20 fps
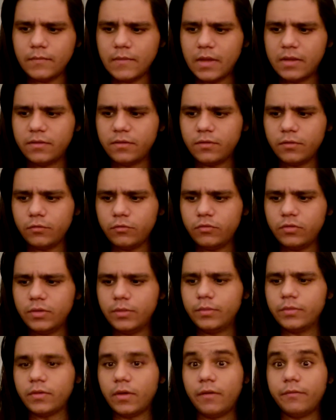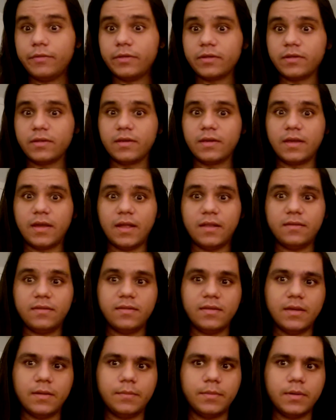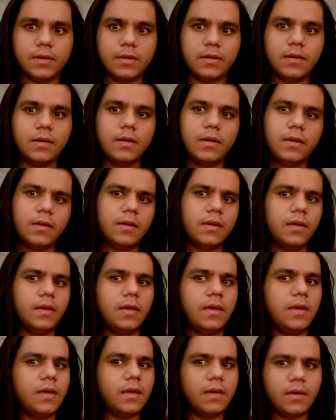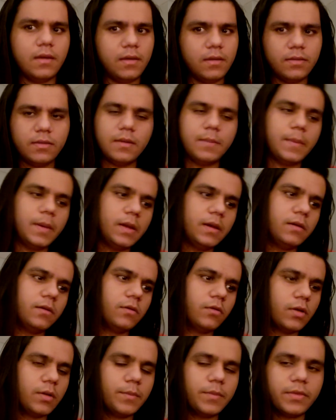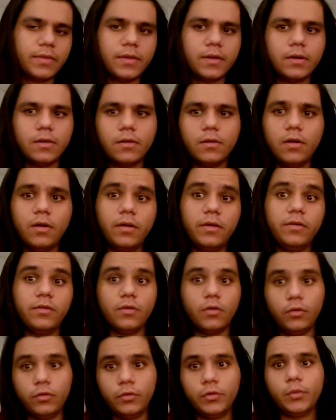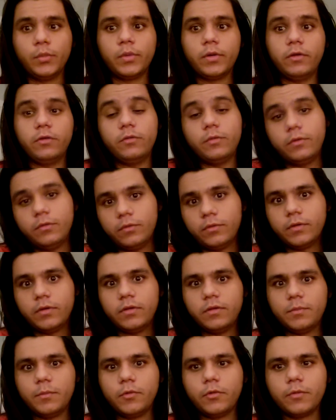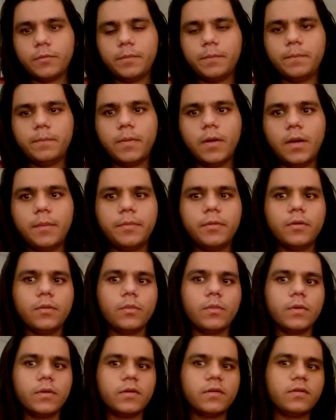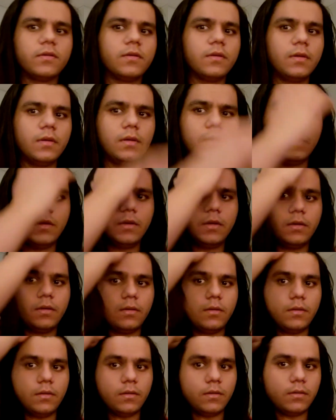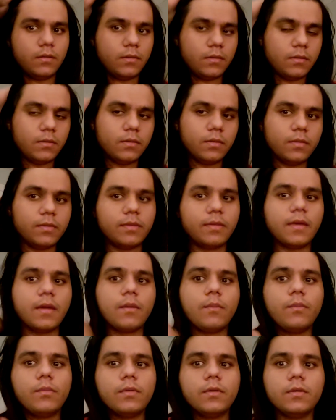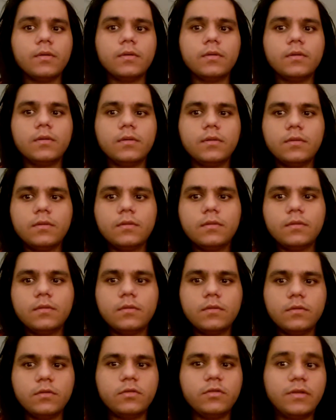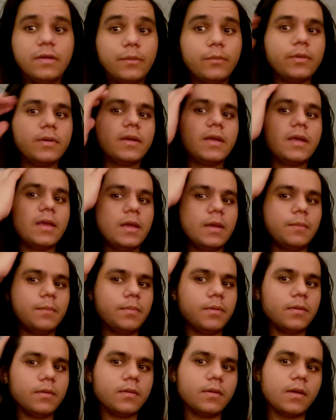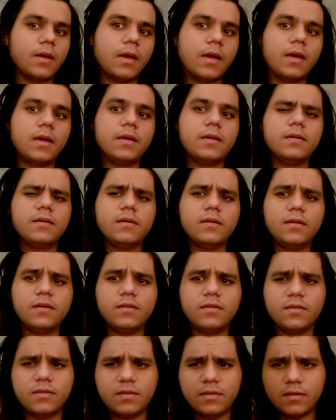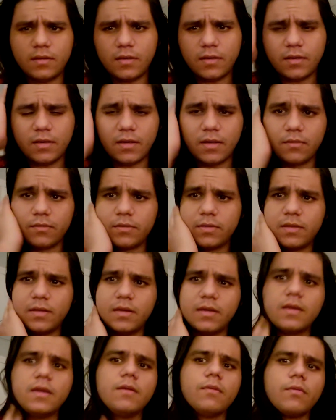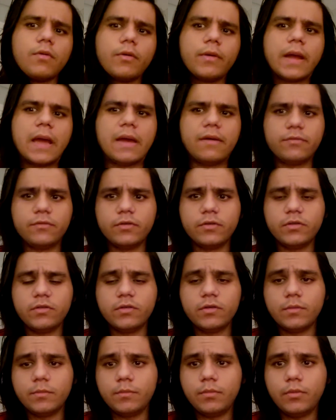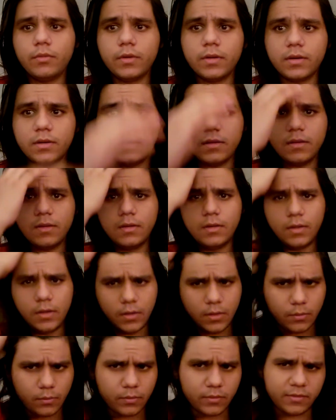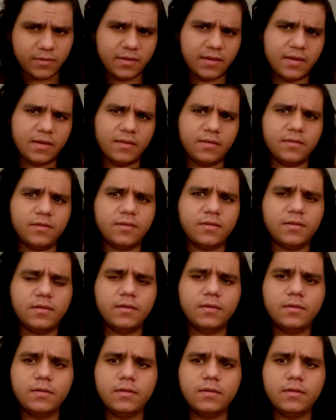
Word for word: and so she was obviously against that, but he, he they made an agreement that all his older works, which were his more popular works, they would she would keep, and his everything he wrote after a certain point was his